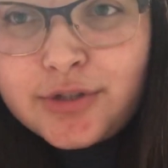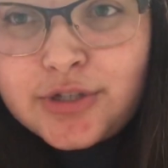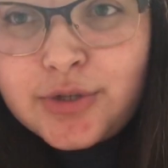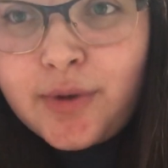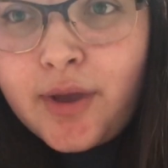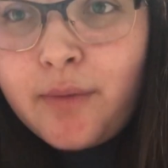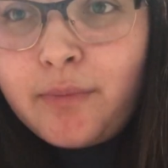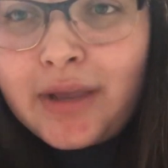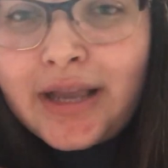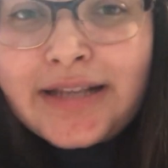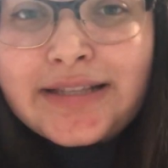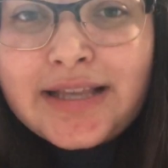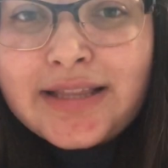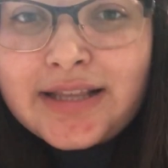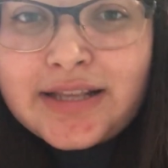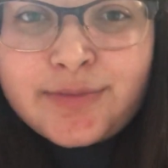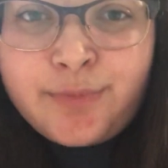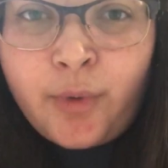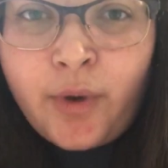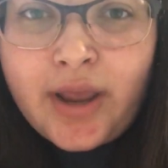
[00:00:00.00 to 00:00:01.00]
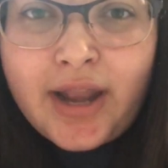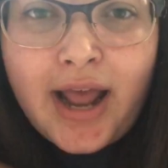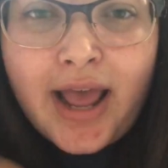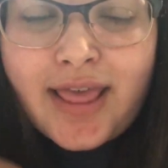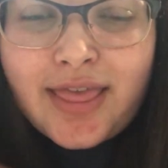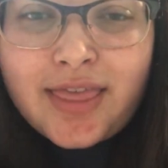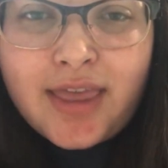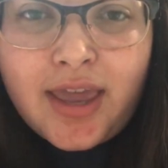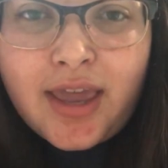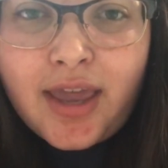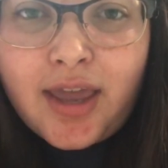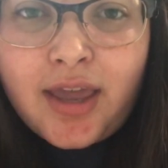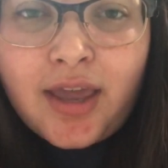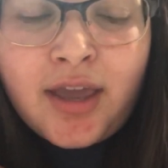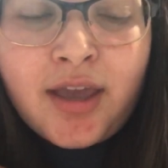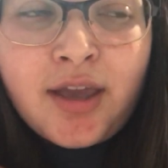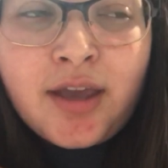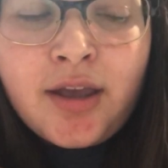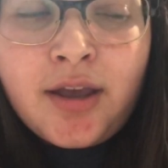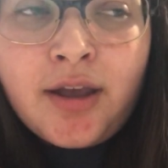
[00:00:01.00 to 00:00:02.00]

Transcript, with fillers: do it, because at this point I think,